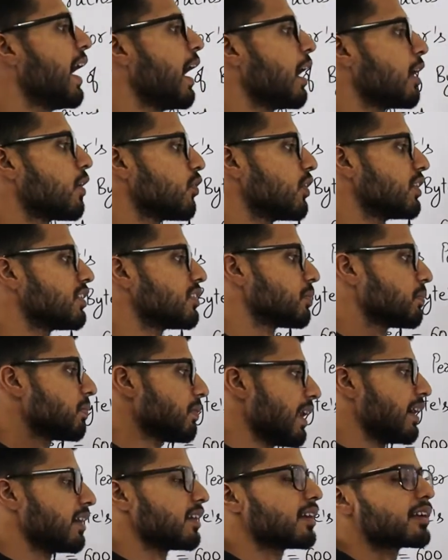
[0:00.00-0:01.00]
at which
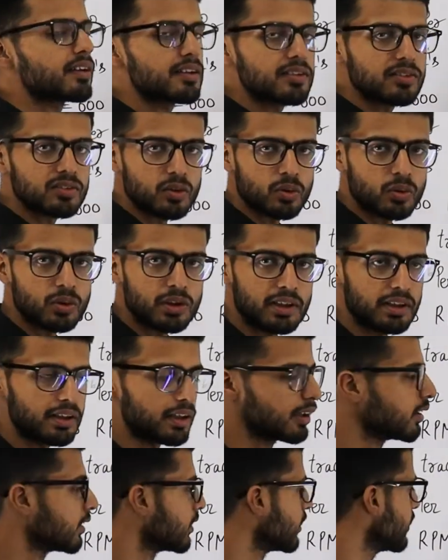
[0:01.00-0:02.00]
platter is rotating.